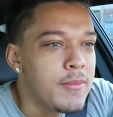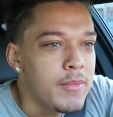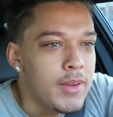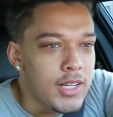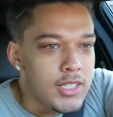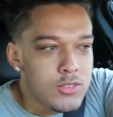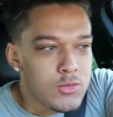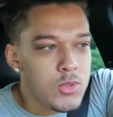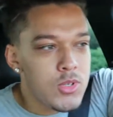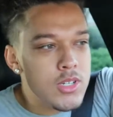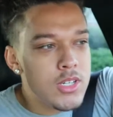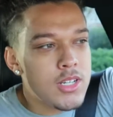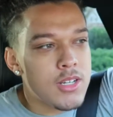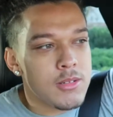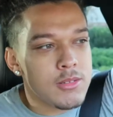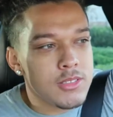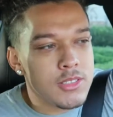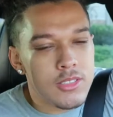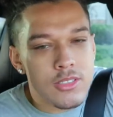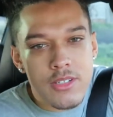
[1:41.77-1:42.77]
I just woke
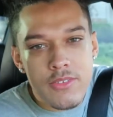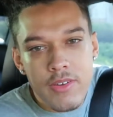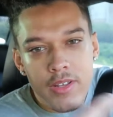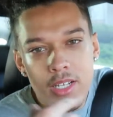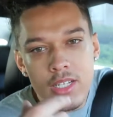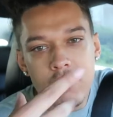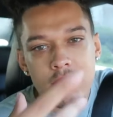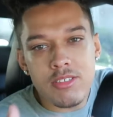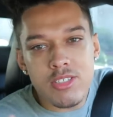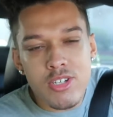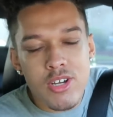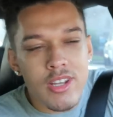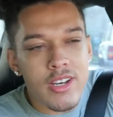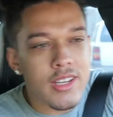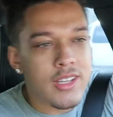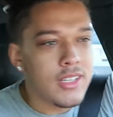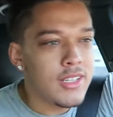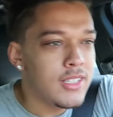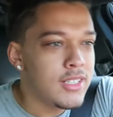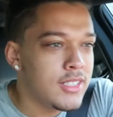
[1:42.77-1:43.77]
up, so if I look
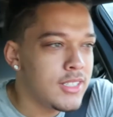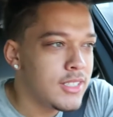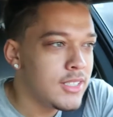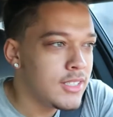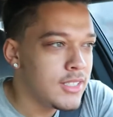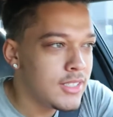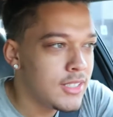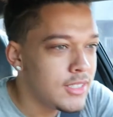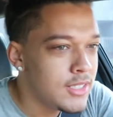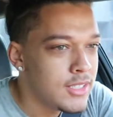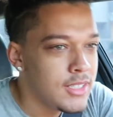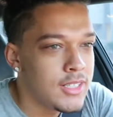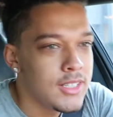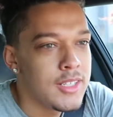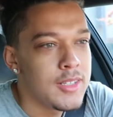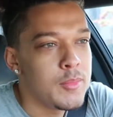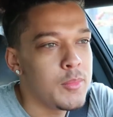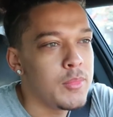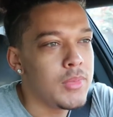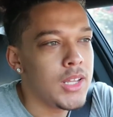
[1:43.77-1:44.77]
retarded,
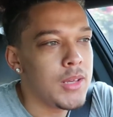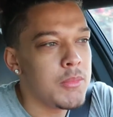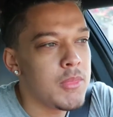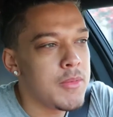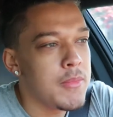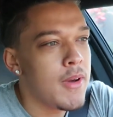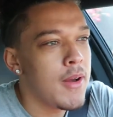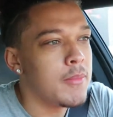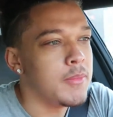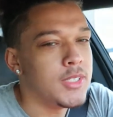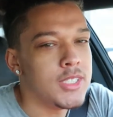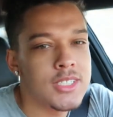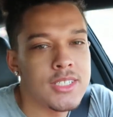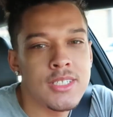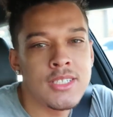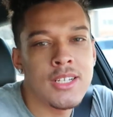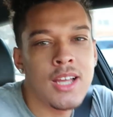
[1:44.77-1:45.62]
blame your mama.